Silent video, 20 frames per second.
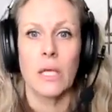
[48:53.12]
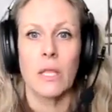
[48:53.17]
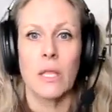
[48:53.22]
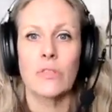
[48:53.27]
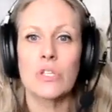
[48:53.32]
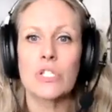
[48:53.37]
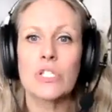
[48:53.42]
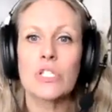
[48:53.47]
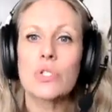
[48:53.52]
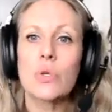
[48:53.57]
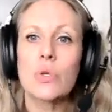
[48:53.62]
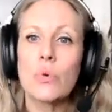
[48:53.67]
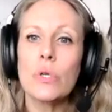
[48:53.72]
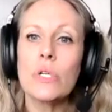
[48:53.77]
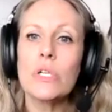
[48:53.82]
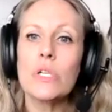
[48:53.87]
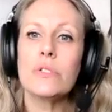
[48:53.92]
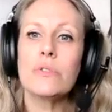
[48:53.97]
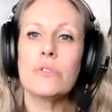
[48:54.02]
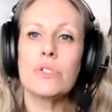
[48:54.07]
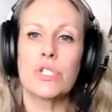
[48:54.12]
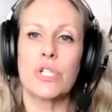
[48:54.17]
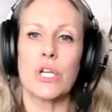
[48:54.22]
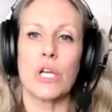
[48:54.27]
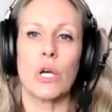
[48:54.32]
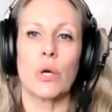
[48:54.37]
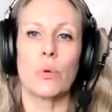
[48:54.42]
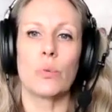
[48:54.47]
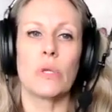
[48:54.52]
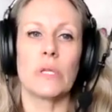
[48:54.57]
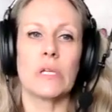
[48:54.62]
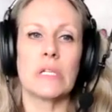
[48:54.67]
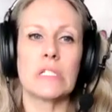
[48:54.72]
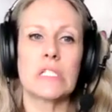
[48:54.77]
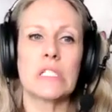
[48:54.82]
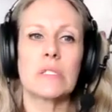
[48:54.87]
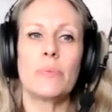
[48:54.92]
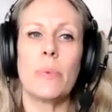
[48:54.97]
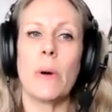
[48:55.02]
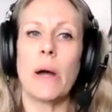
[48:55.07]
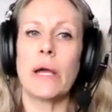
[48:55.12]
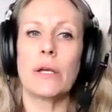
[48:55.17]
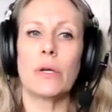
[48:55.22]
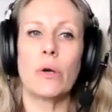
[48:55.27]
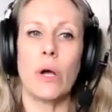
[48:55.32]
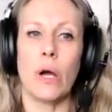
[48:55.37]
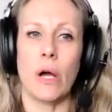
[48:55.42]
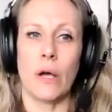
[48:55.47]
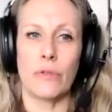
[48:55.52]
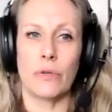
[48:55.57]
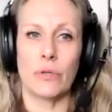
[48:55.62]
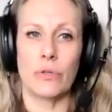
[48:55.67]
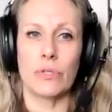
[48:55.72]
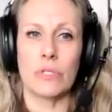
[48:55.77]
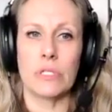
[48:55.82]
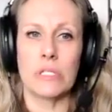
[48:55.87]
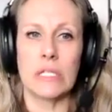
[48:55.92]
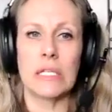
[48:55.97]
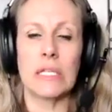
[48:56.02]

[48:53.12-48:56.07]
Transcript: The stories you share will inspire others,